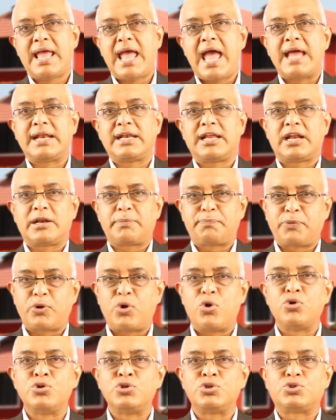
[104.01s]
and are
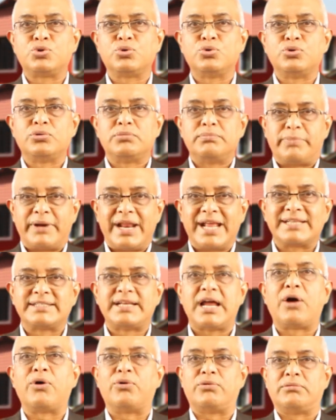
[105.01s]
prone to break
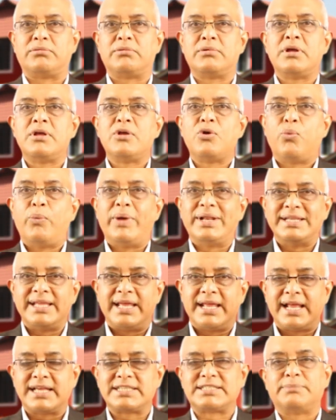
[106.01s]
down when
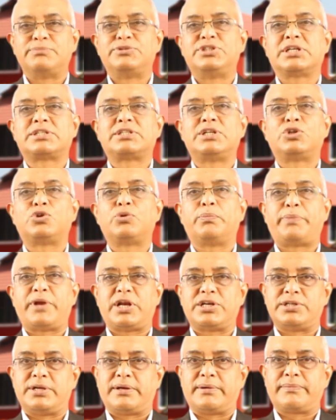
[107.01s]
they are subjected to
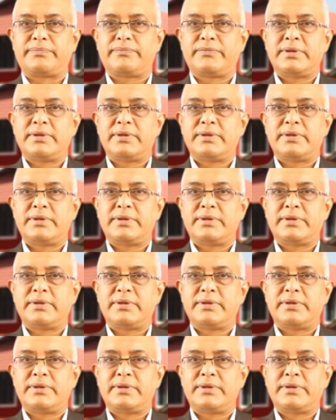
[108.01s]
pressure.